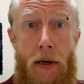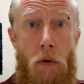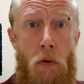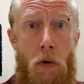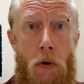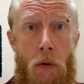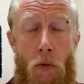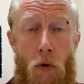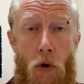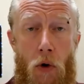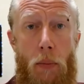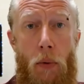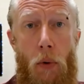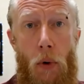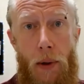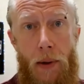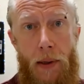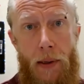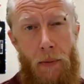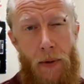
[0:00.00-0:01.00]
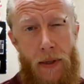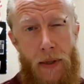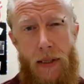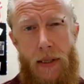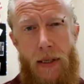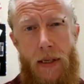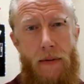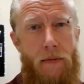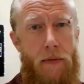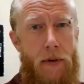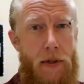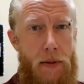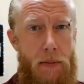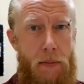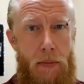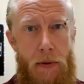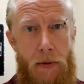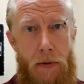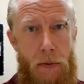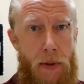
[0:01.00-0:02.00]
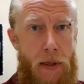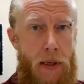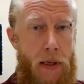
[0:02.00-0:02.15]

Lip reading: or more importantly, what's the difference between